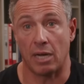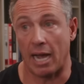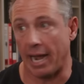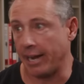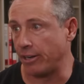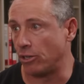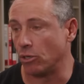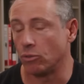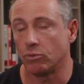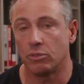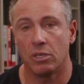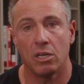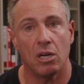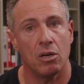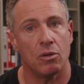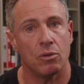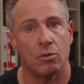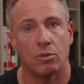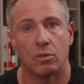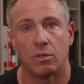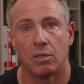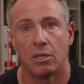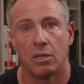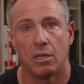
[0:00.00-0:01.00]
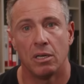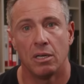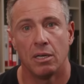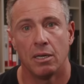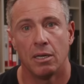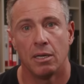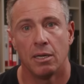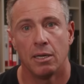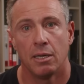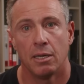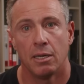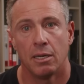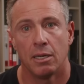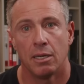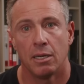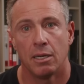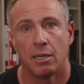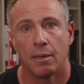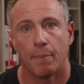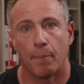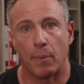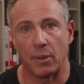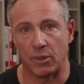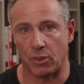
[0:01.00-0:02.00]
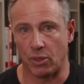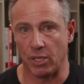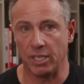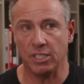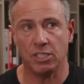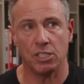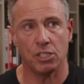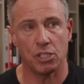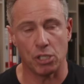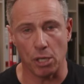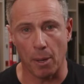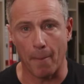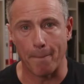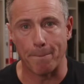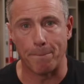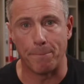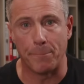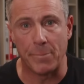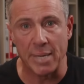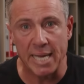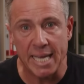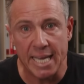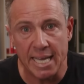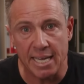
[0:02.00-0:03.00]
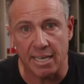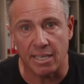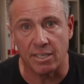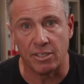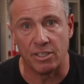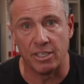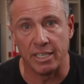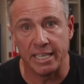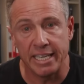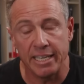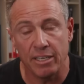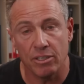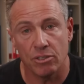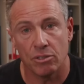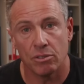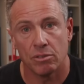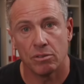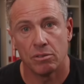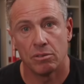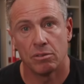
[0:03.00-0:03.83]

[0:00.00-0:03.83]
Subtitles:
I don't know. But this is a big deal.